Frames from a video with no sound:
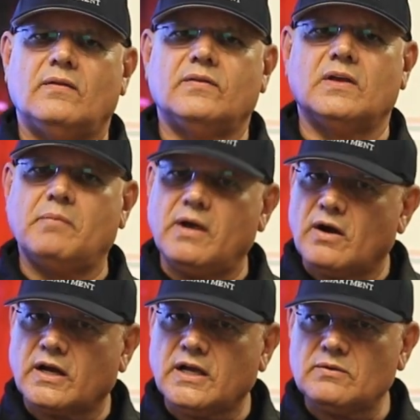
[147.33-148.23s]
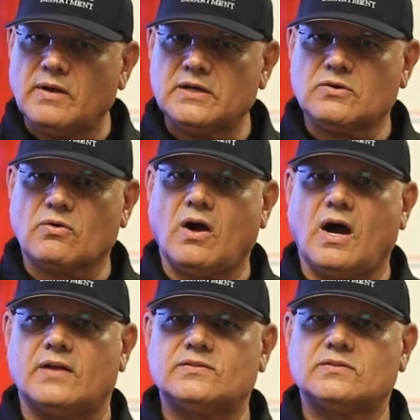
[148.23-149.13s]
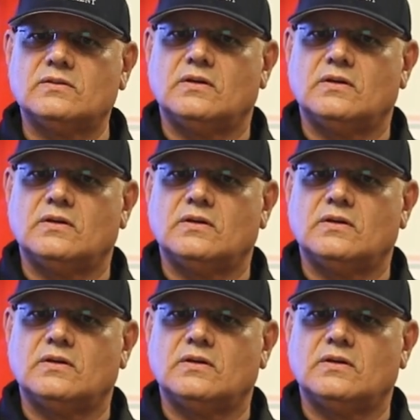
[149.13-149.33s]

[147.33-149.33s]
the American Red Cross,